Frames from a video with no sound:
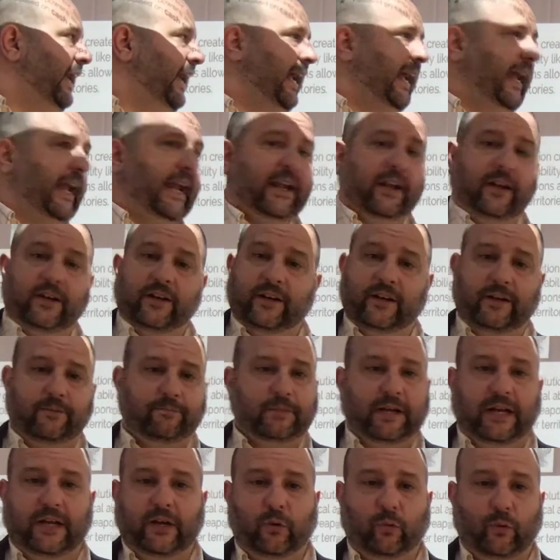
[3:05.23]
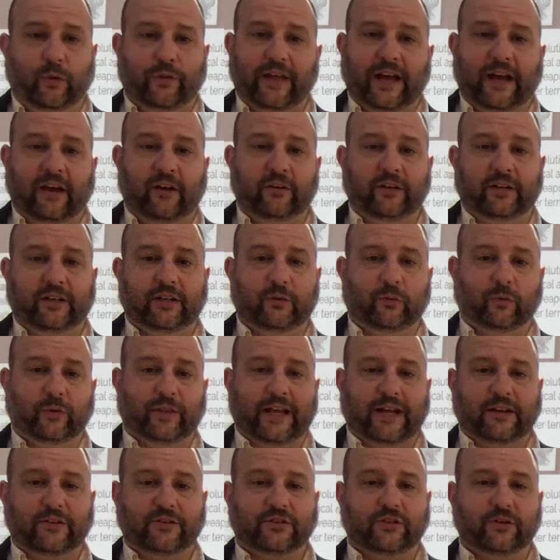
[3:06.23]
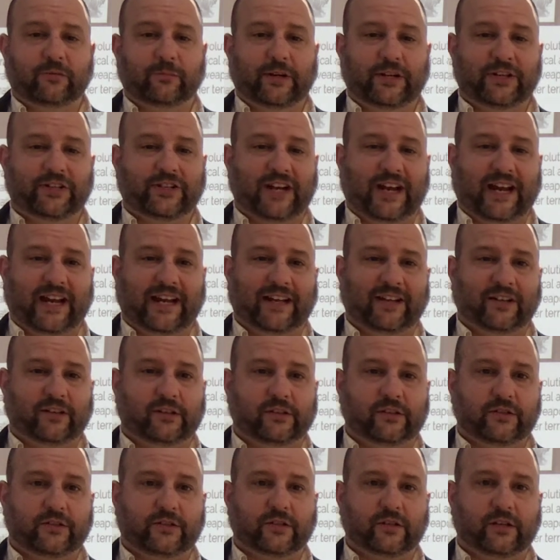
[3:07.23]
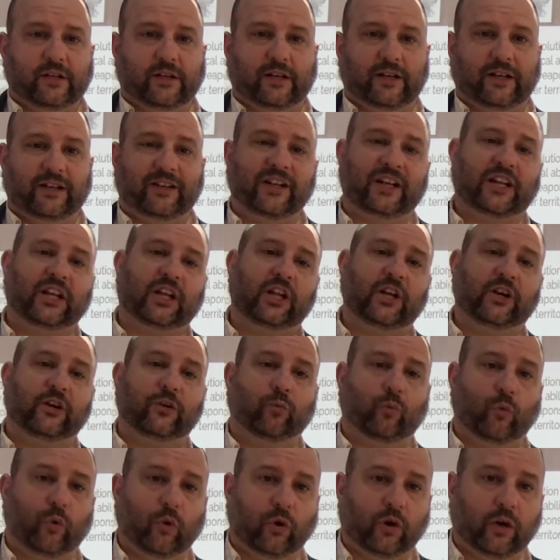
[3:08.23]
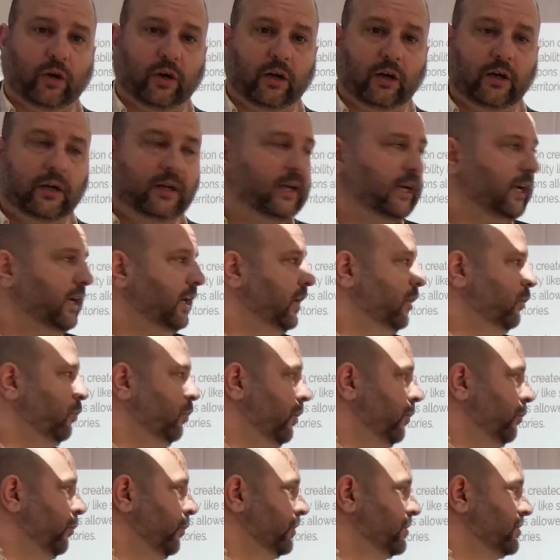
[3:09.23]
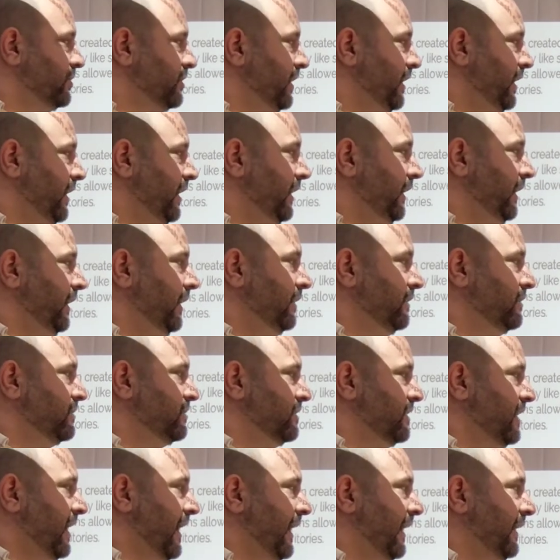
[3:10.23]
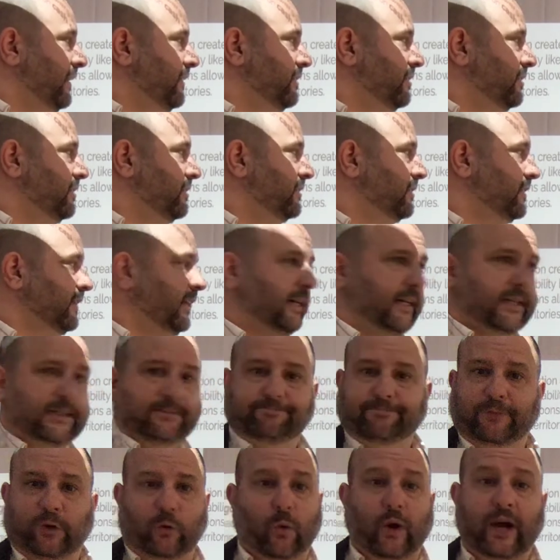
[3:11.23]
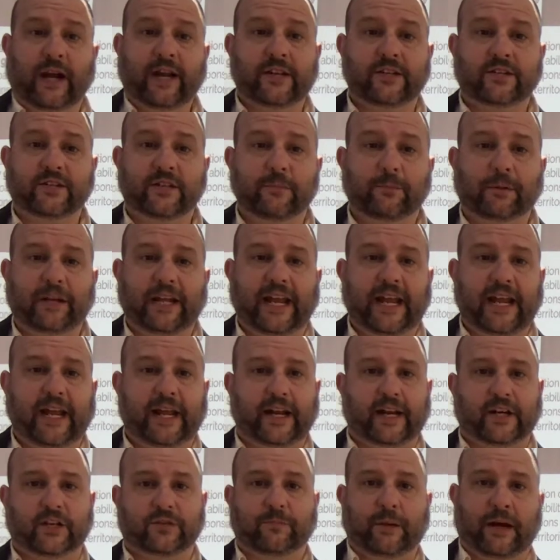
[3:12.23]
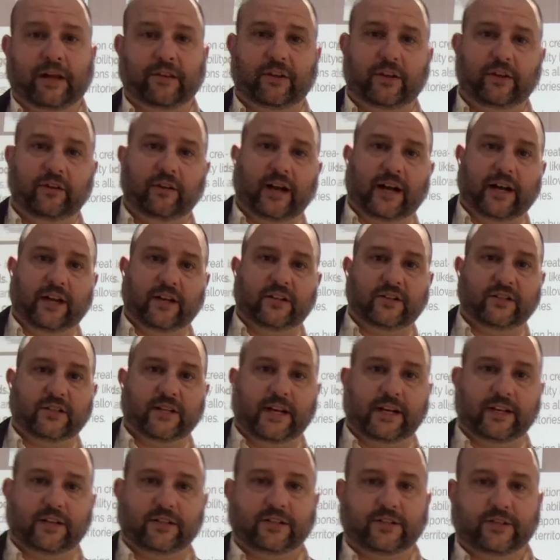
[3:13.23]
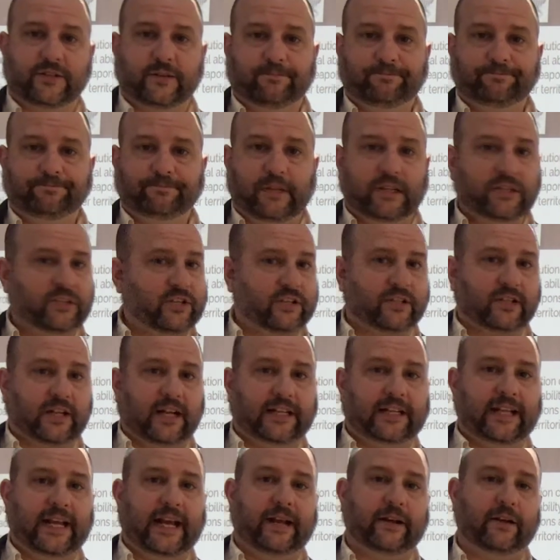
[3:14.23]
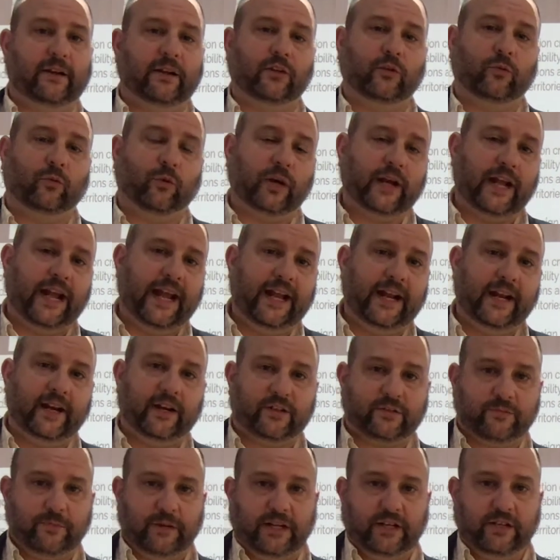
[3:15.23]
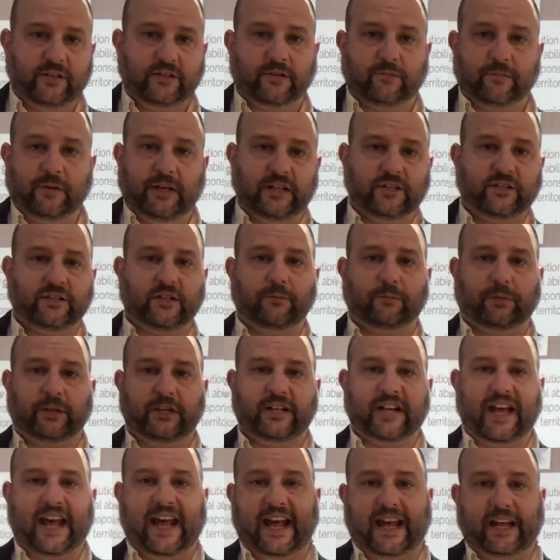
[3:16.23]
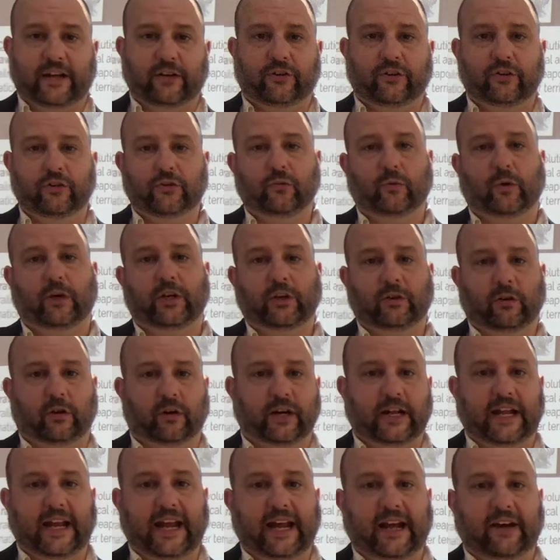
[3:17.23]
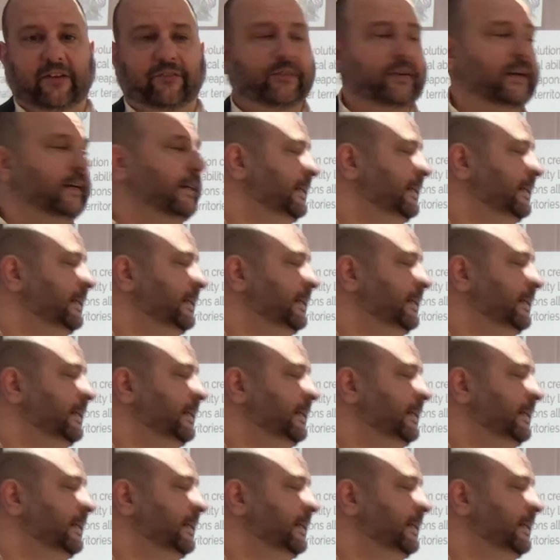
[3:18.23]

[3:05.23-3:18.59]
And without so much as a declared war, what we're seeing is that Hawaii is simply annexed by the United States, just like that. And the word annex means simply to add to what you already have.